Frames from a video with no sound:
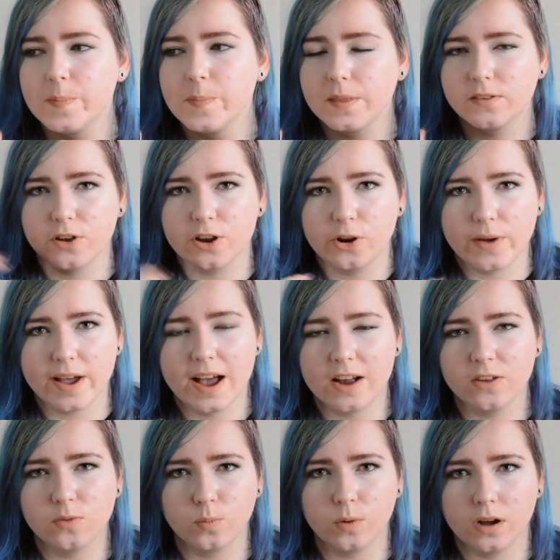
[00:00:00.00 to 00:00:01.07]
So you know, it
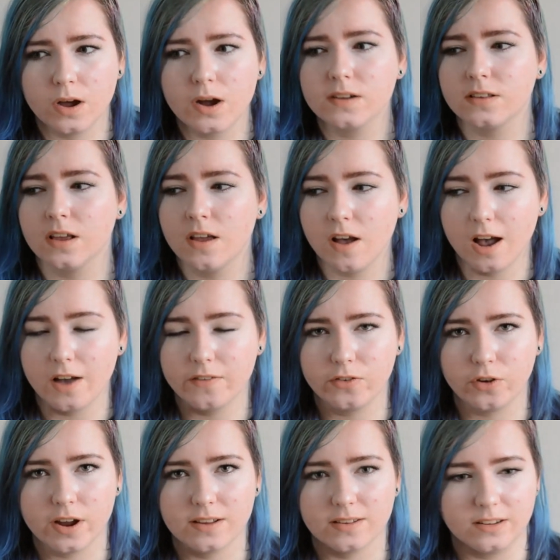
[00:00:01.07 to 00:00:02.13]
has worked. I've
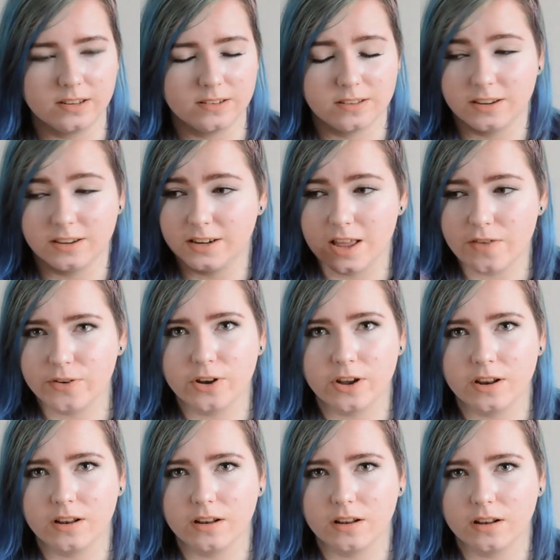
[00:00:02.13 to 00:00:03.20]
noticed a
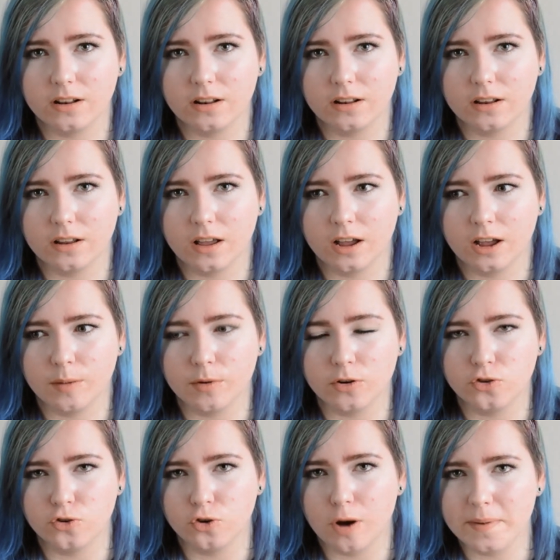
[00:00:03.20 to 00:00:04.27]
significant
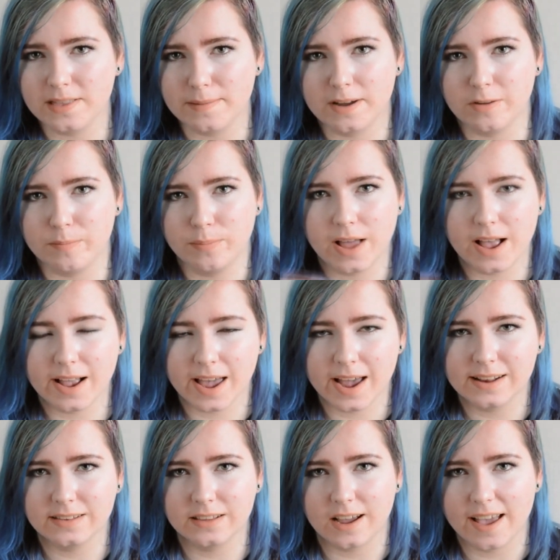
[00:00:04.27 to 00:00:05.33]
drop in the amount of
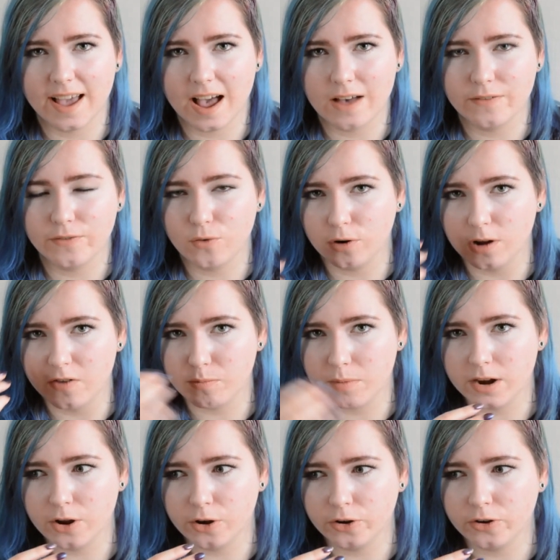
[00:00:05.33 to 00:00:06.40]
blackheads that I have all over
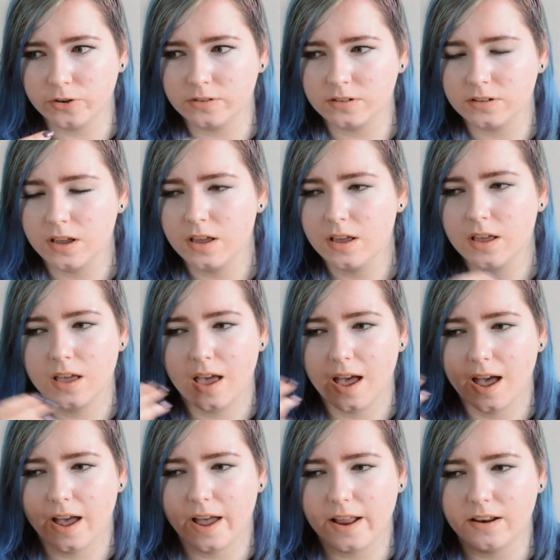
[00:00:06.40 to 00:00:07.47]
my nose,
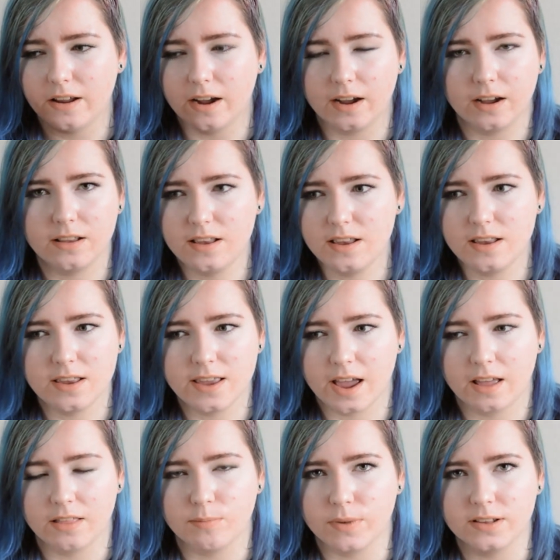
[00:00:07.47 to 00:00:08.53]
and
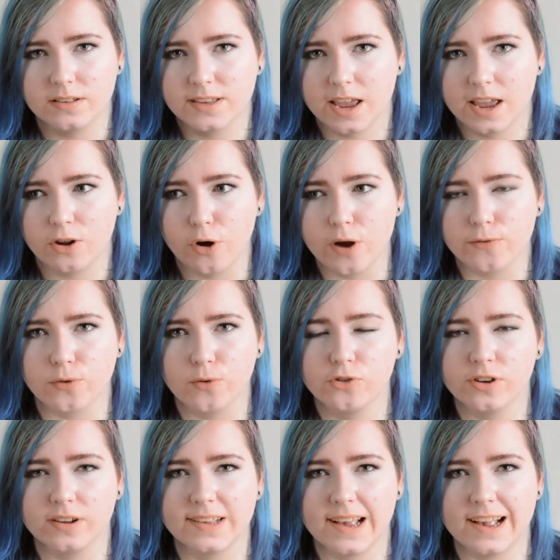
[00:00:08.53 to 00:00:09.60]
yeah, my skin overall
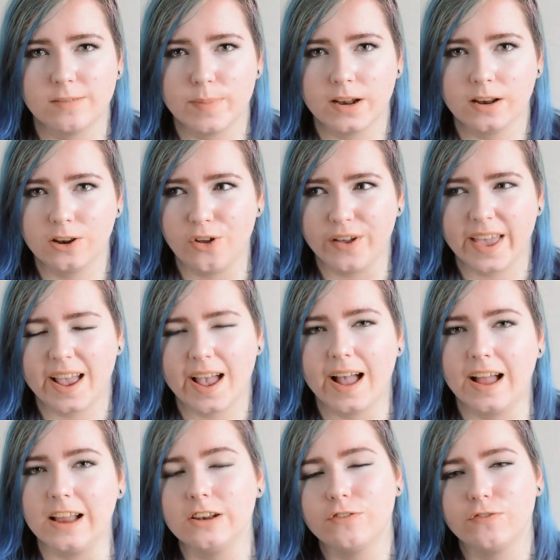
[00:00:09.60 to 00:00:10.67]
just has been looking
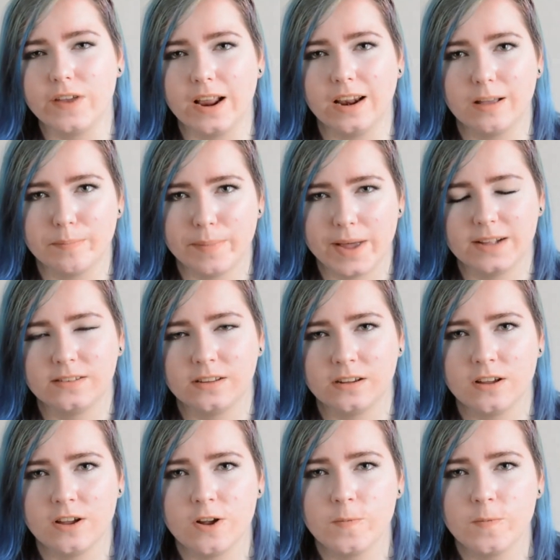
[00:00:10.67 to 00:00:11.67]
and feeling better.